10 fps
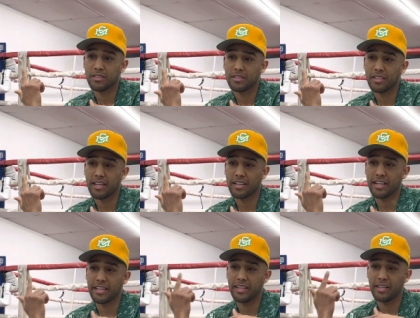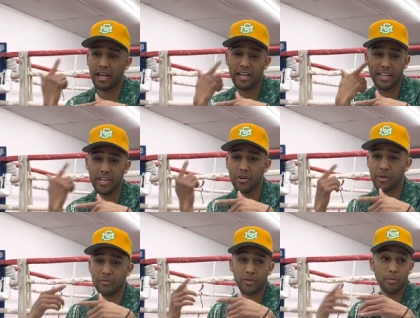I can hear
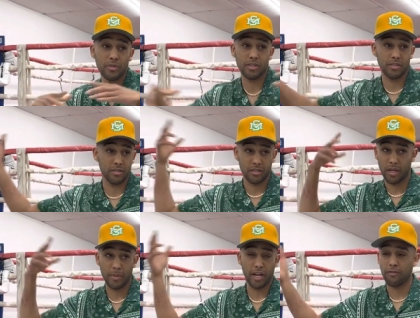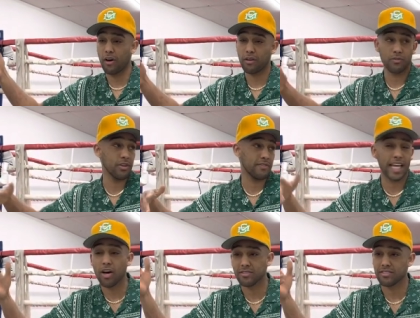him from, I mean, I fought in front of
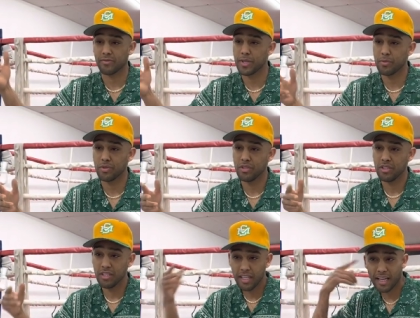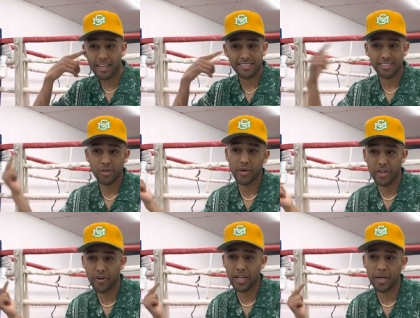thousands of people, and I could still
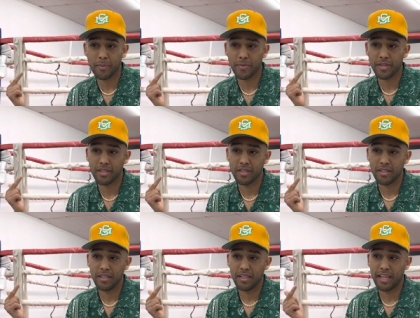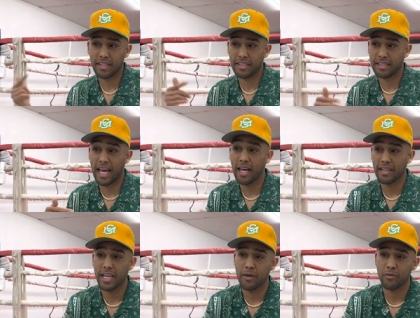hear him. And that
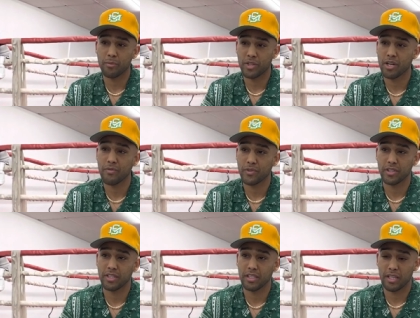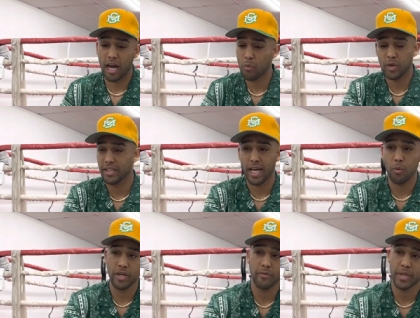came from the comfort. That wouldn't
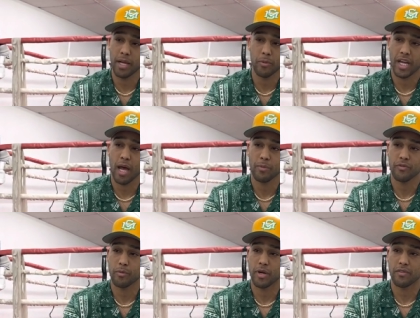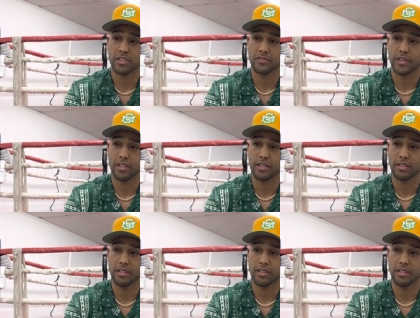have been able to happen from my first fight.